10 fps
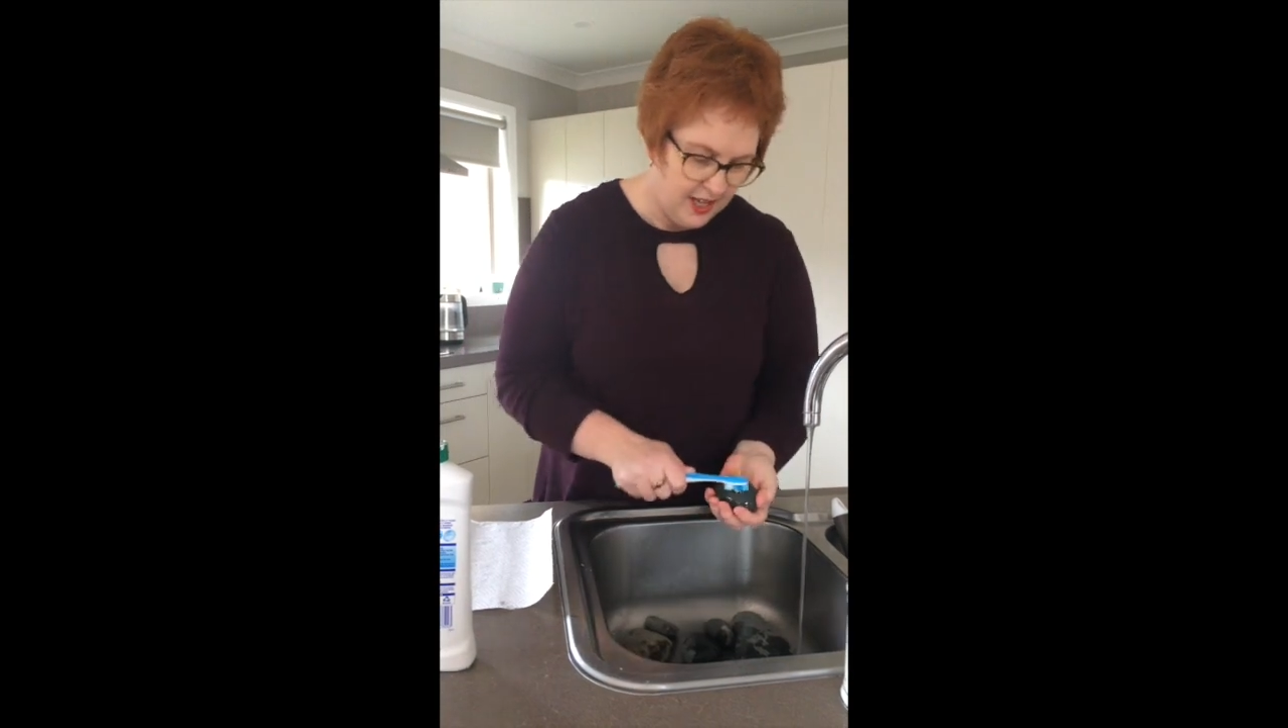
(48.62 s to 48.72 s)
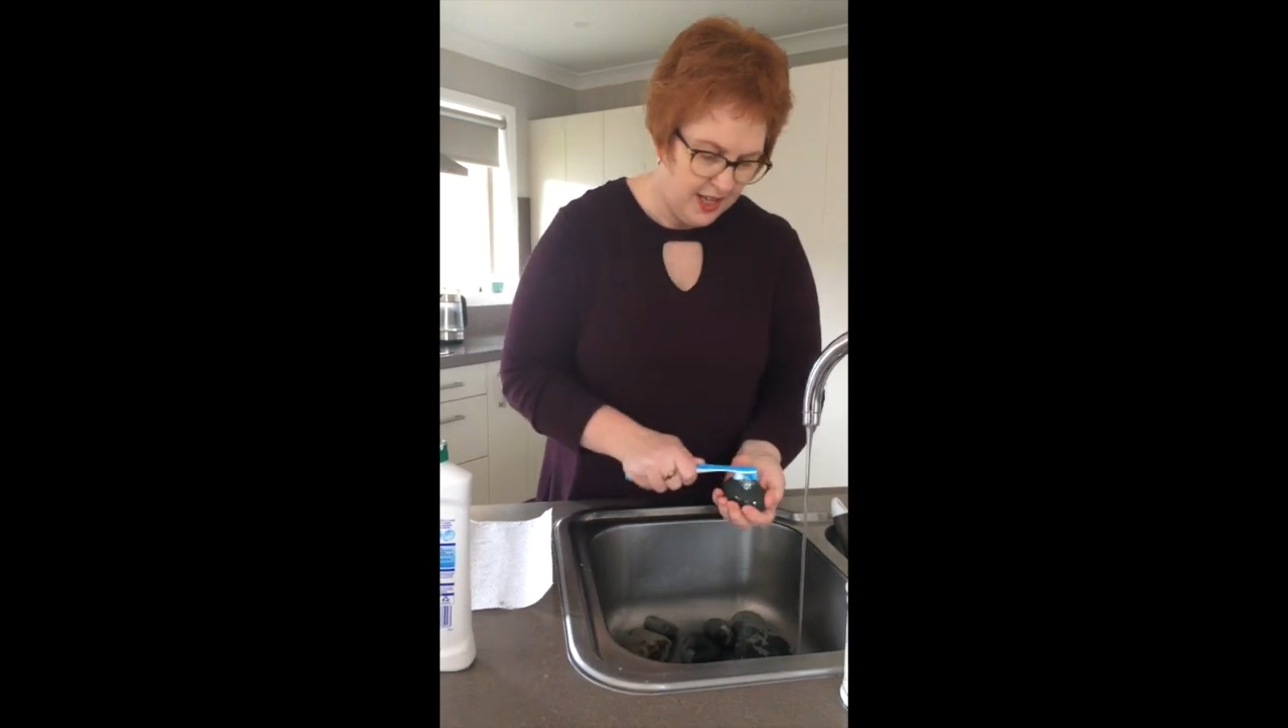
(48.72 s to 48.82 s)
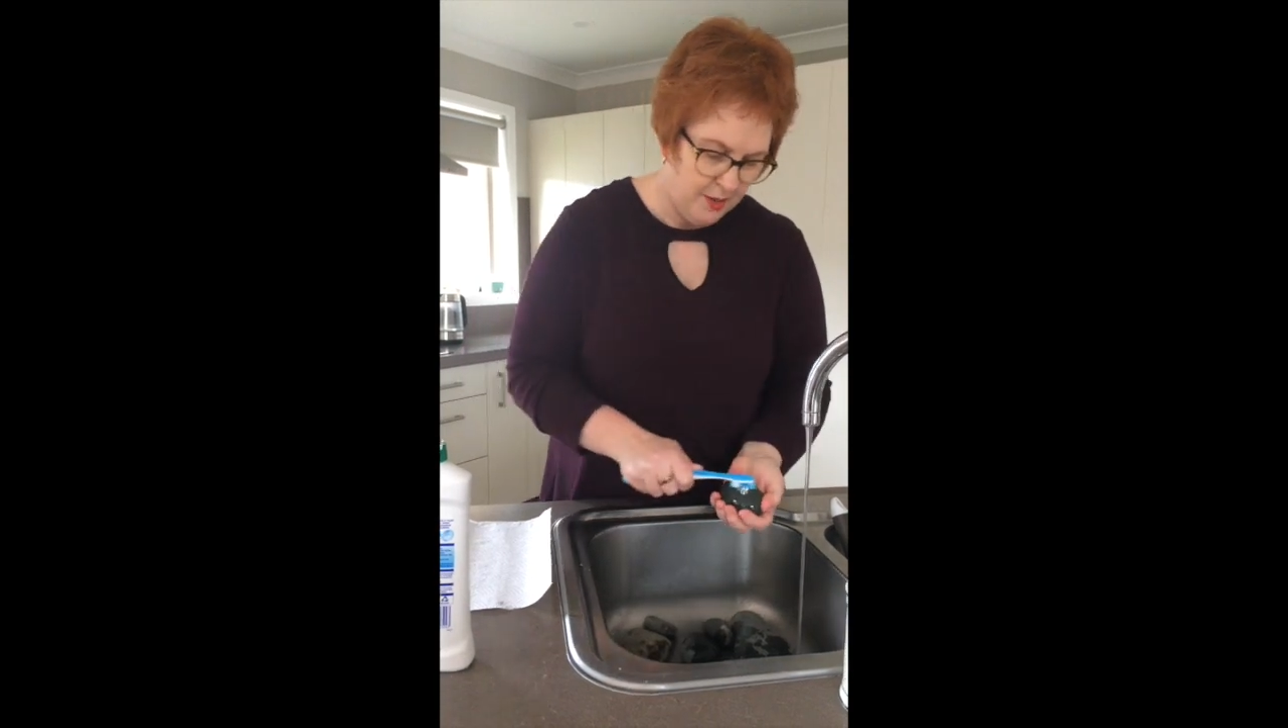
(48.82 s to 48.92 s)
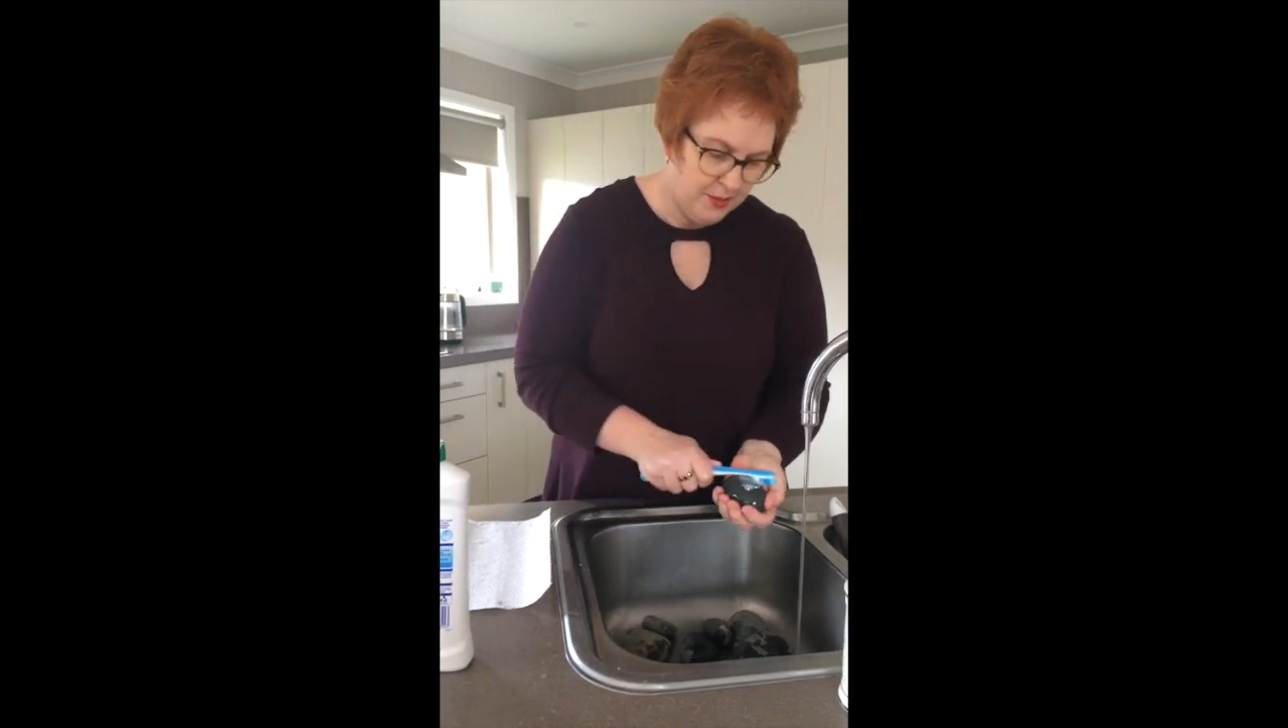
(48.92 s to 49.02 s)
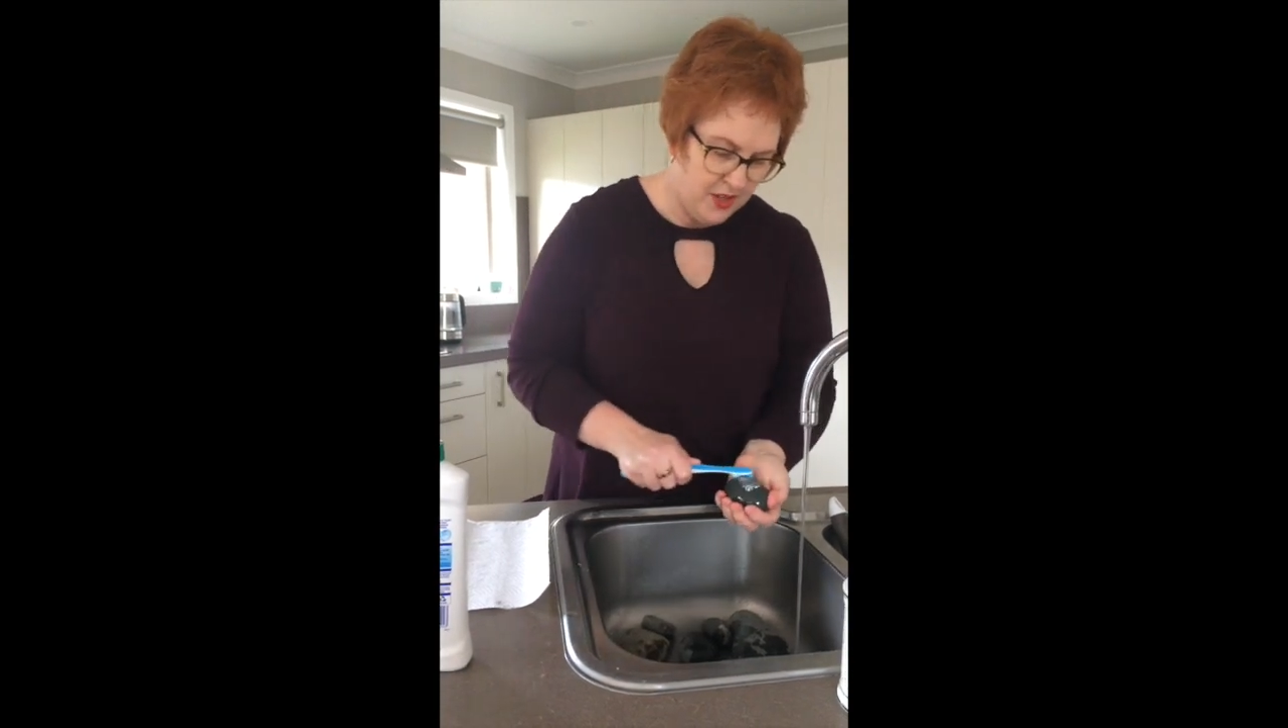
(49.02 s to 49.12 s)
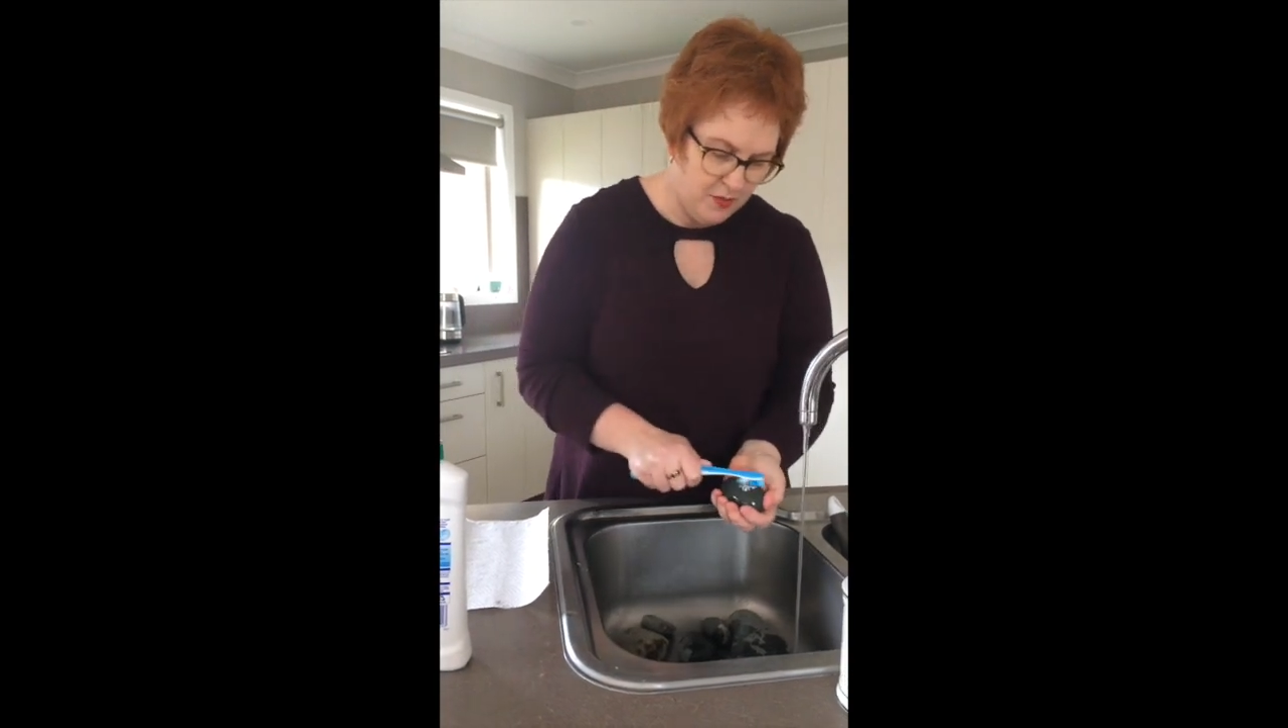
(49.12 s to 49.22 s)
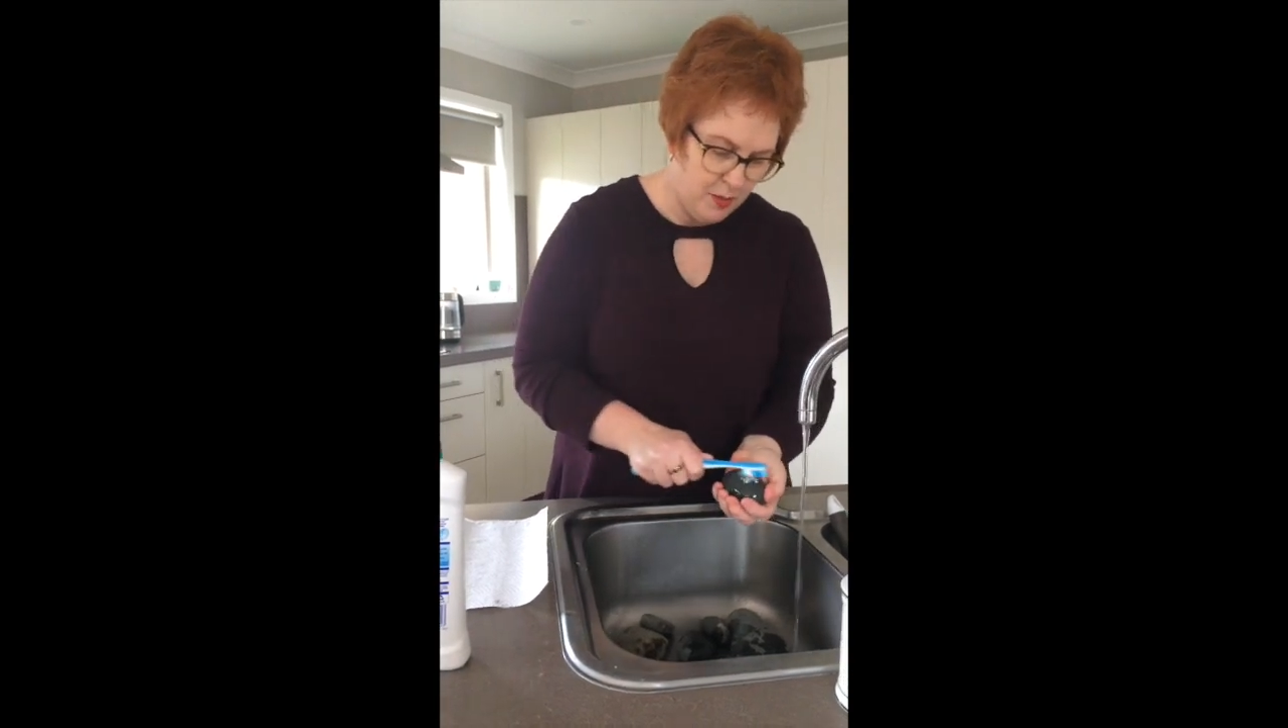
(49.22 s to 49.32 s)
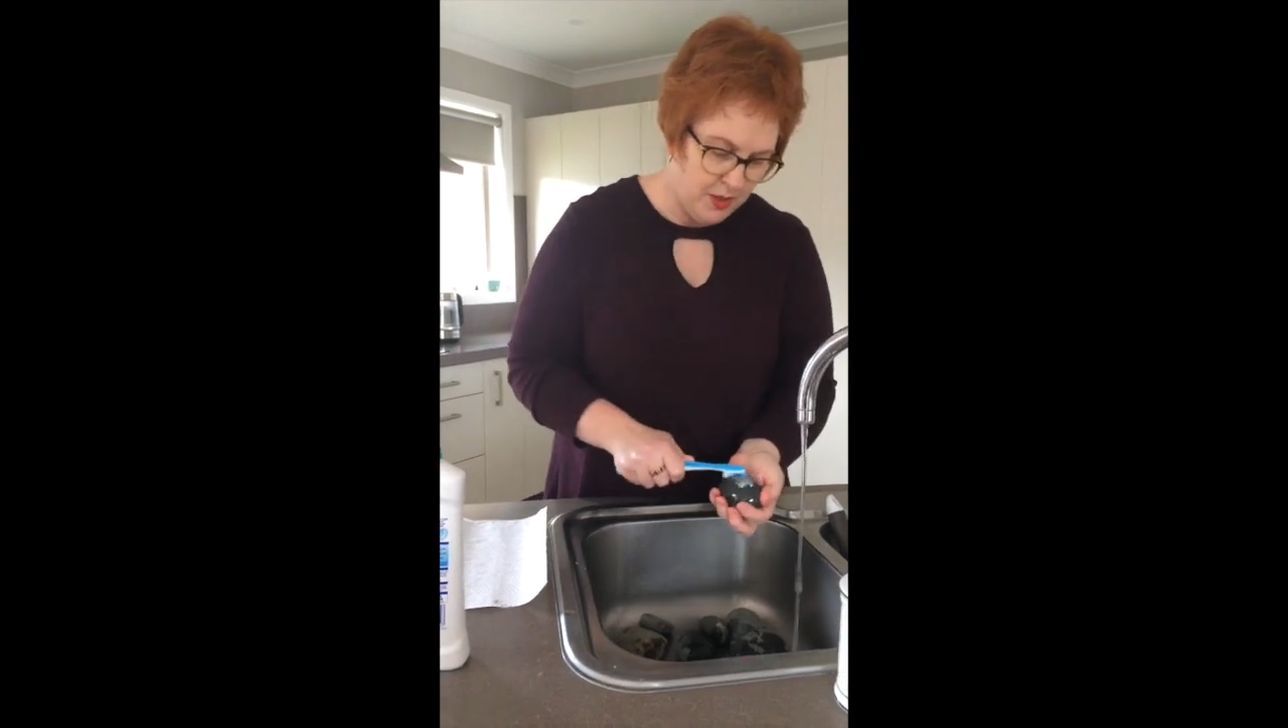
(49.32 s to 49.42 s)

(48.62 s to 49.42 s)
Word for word: Um, give them a